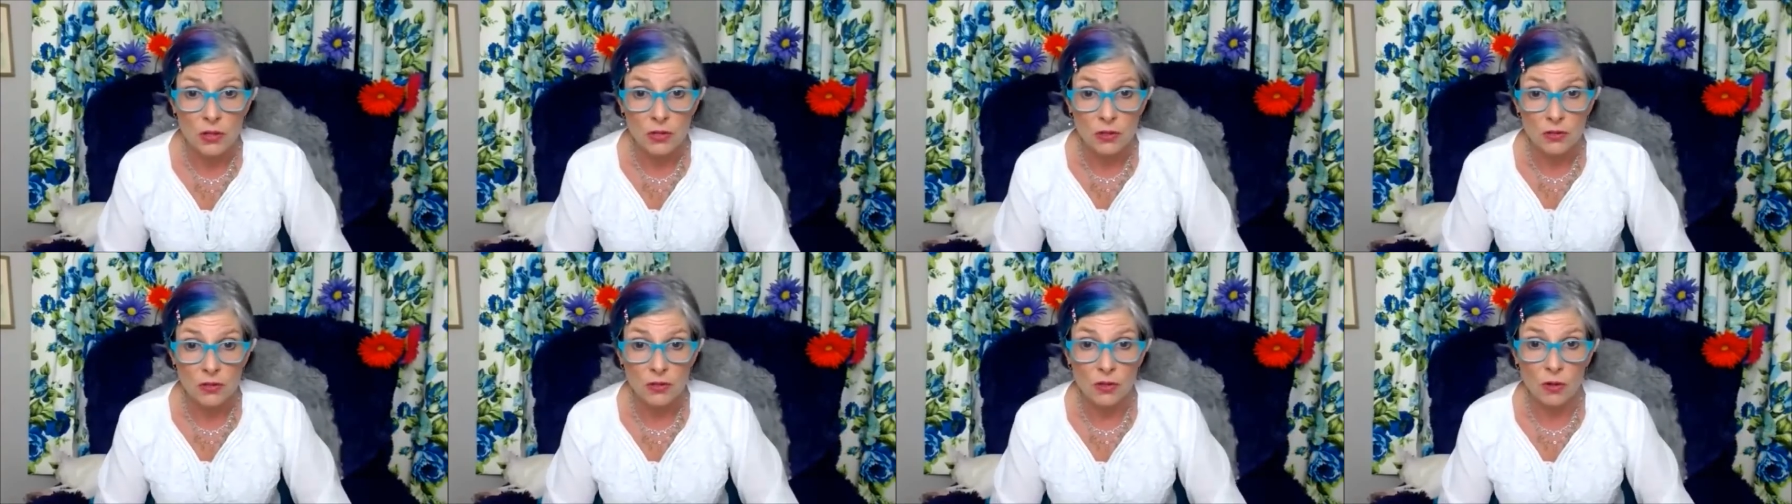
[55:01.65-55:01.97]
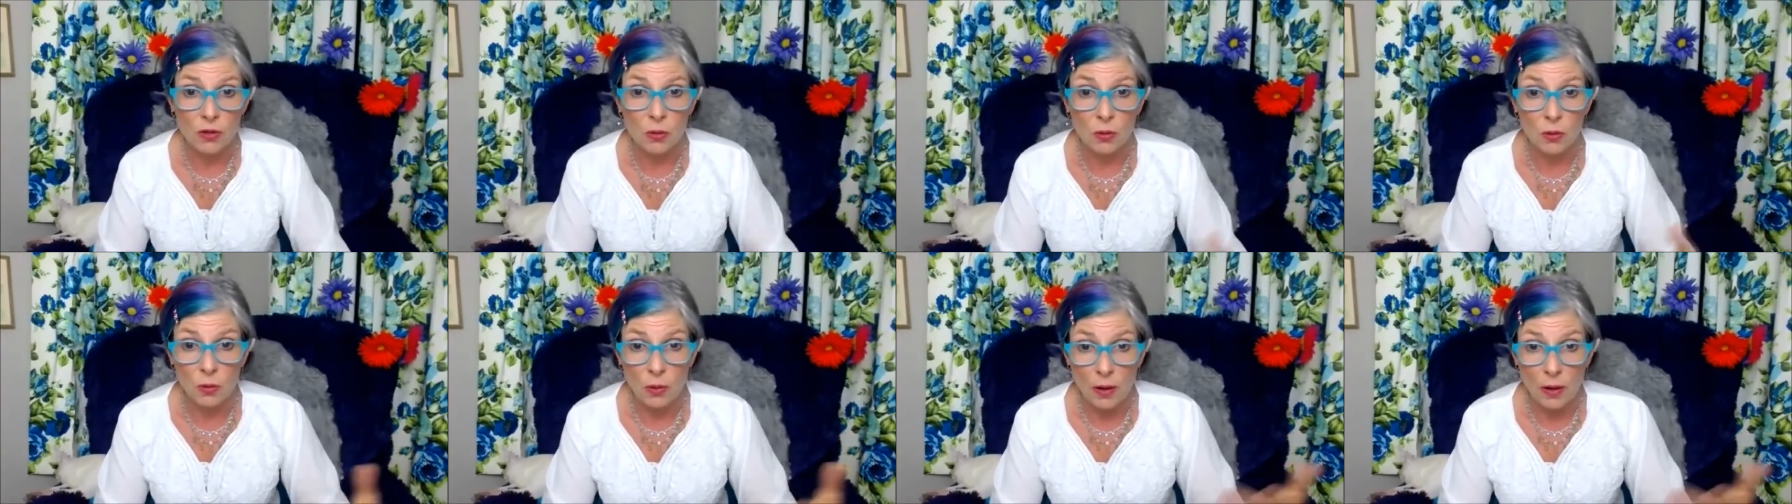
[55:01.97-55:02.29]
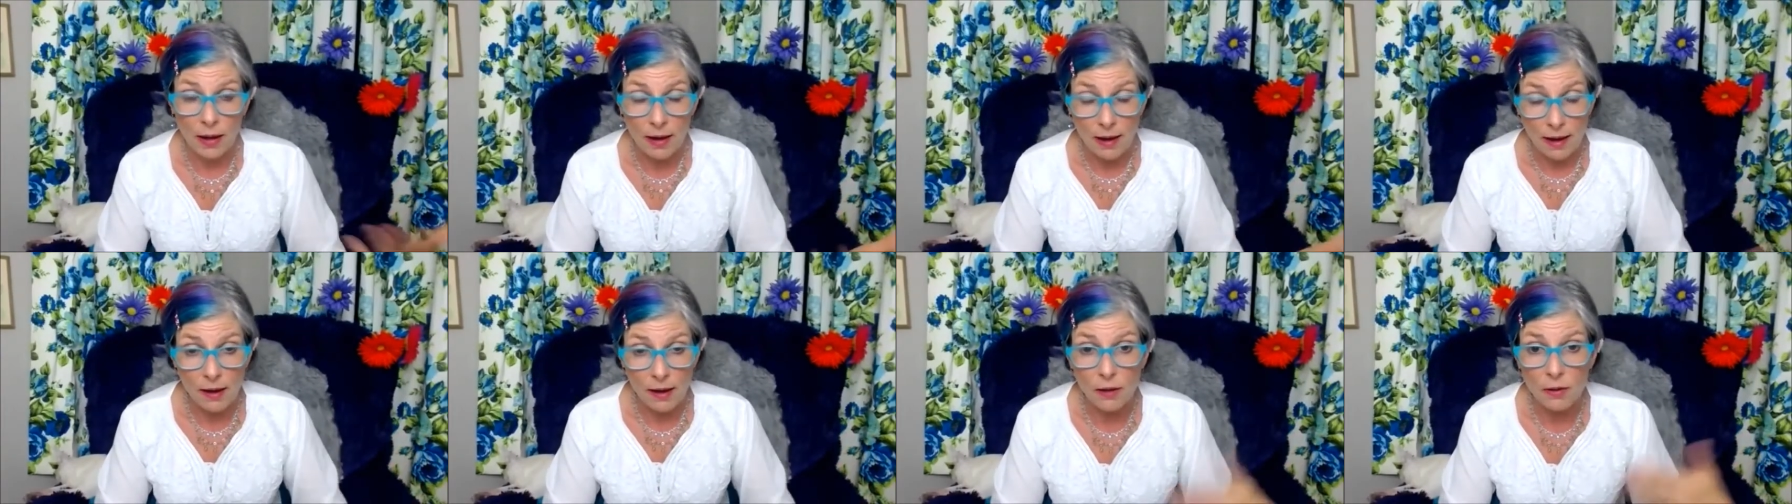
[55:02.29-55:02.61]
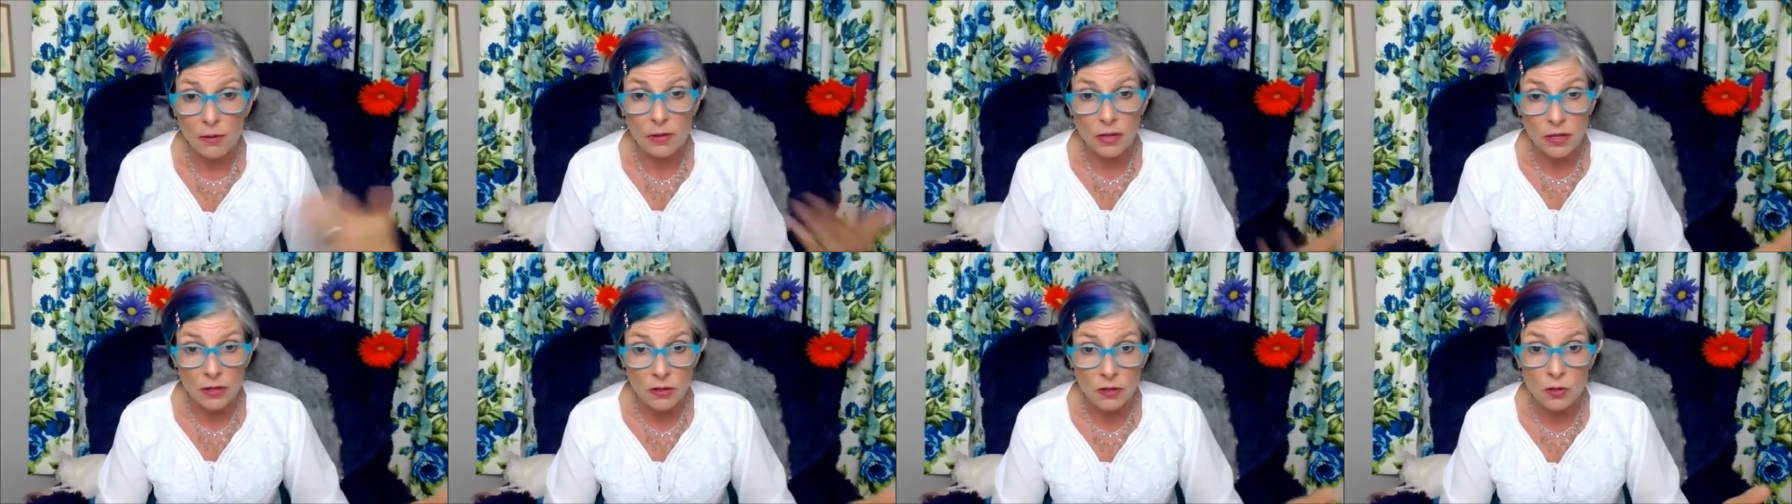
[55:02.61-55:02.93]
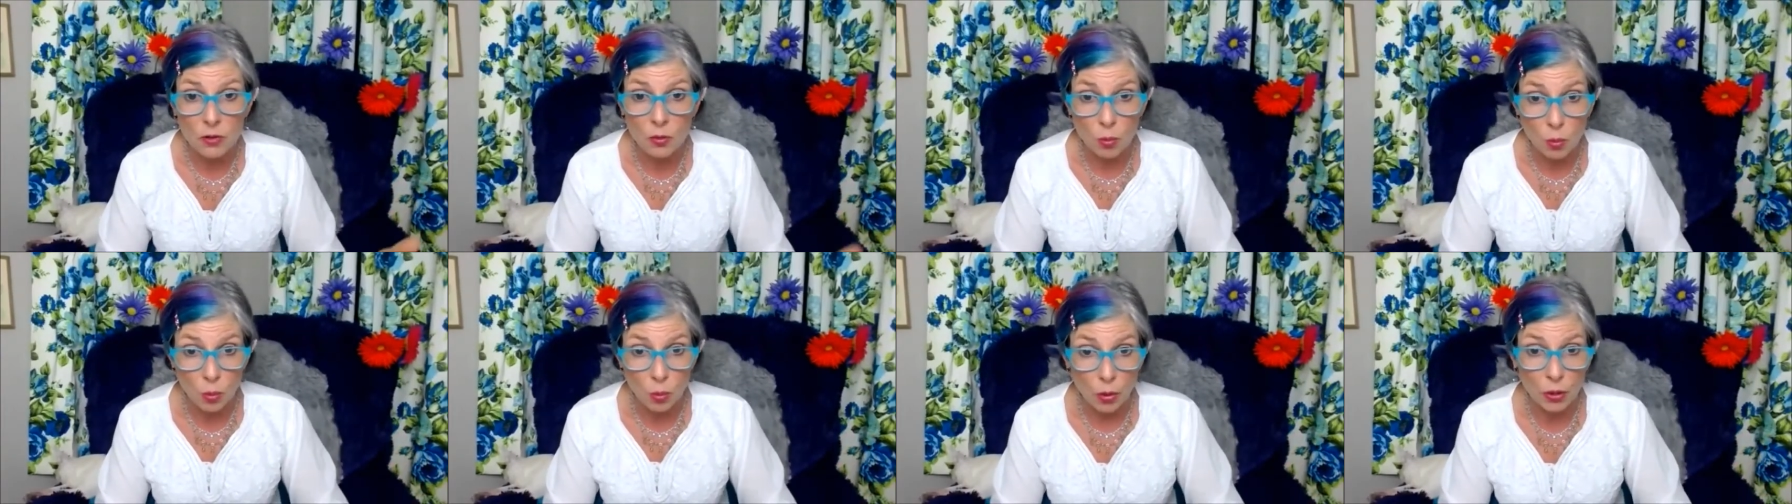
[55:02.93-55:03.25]
so how can
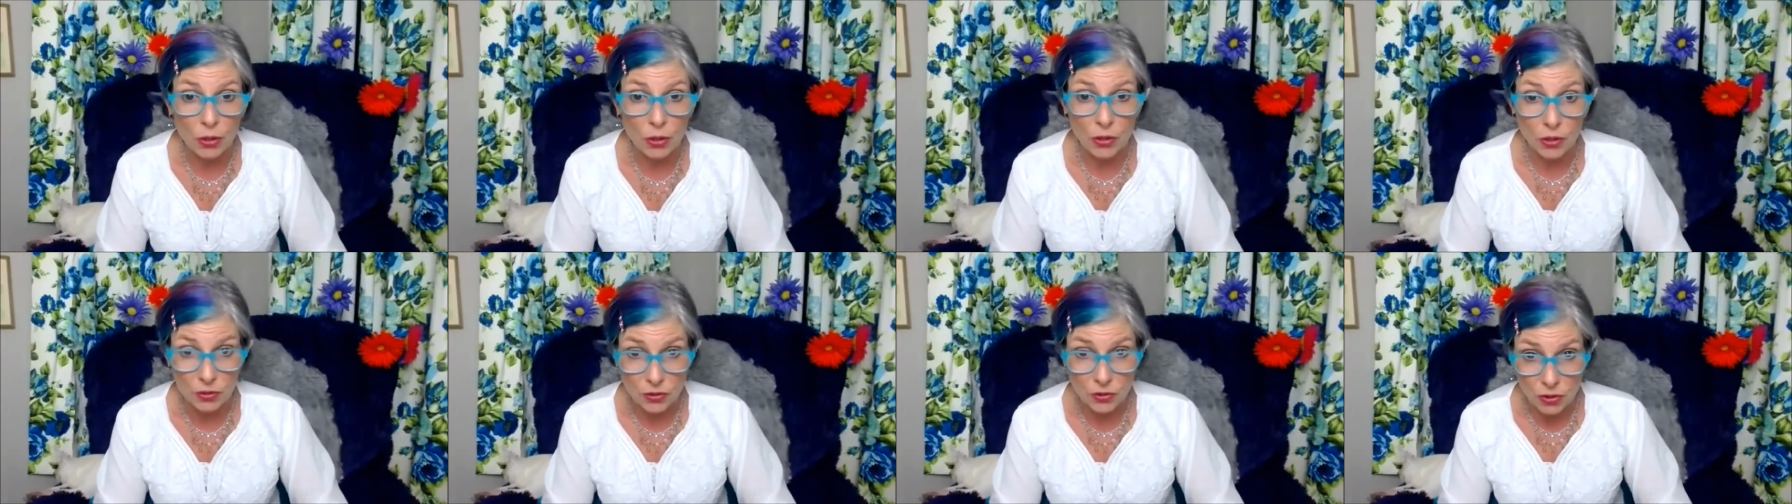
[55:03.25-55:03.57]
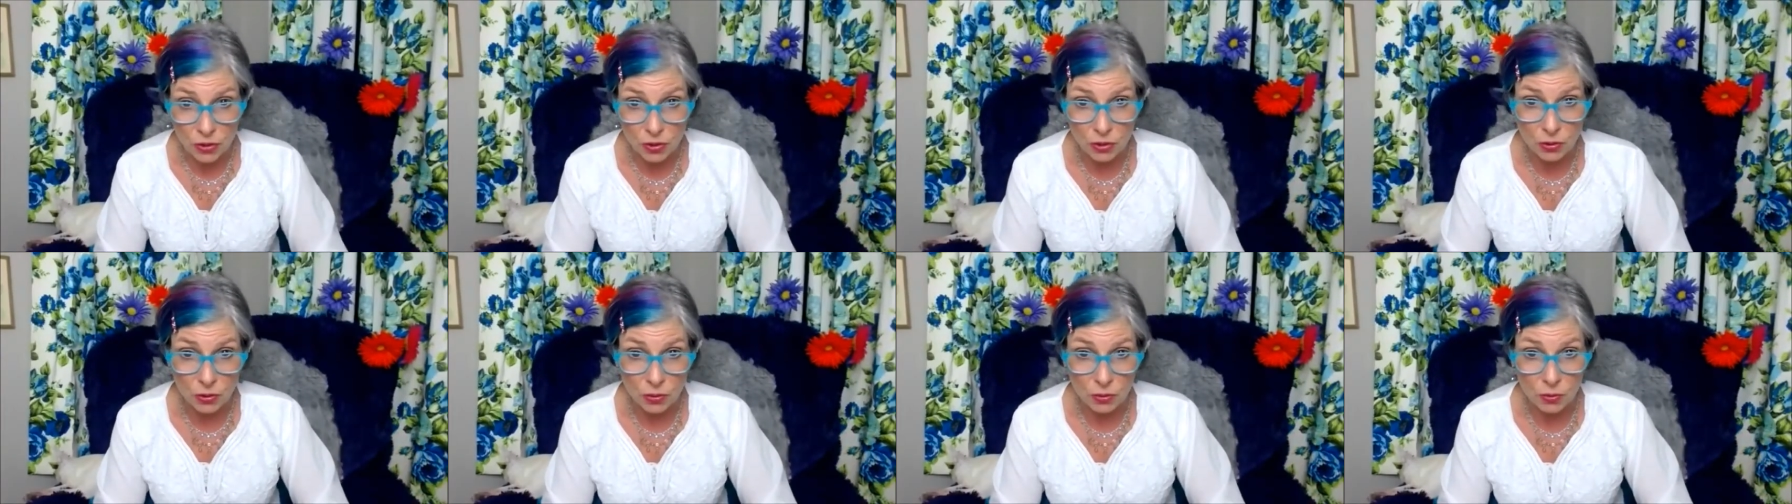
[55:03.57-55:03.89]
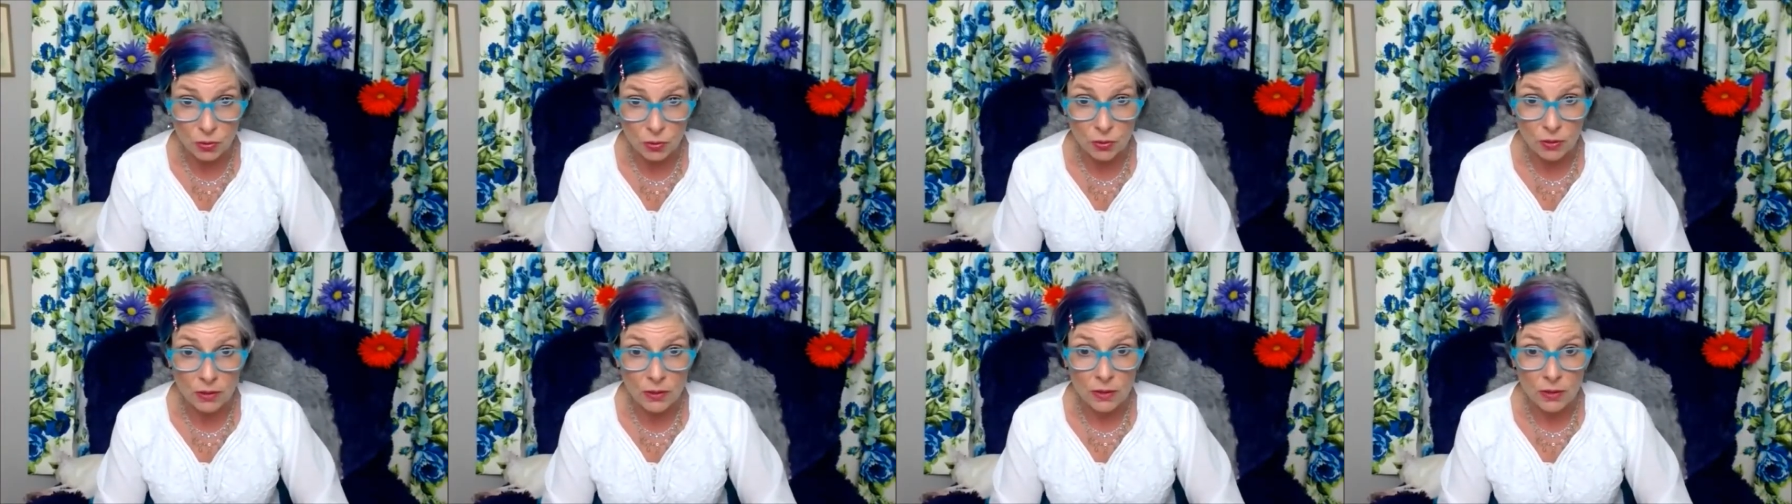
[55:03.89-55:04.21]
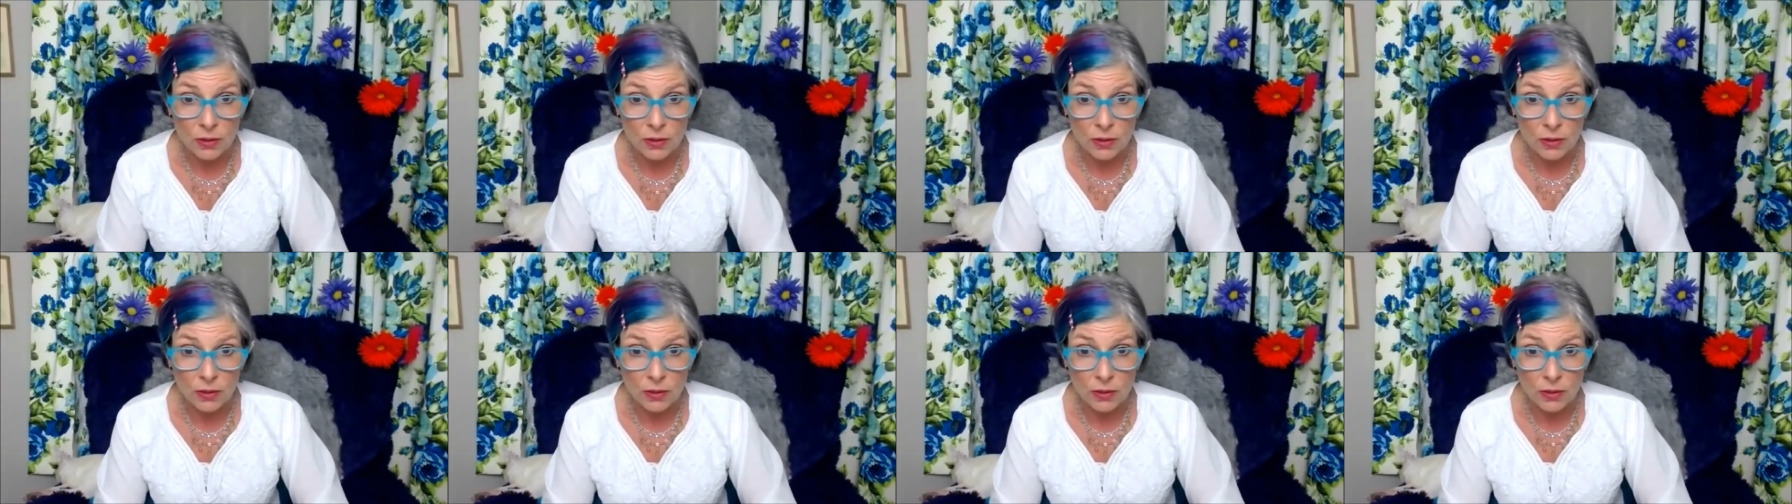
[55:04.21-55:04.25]
you work to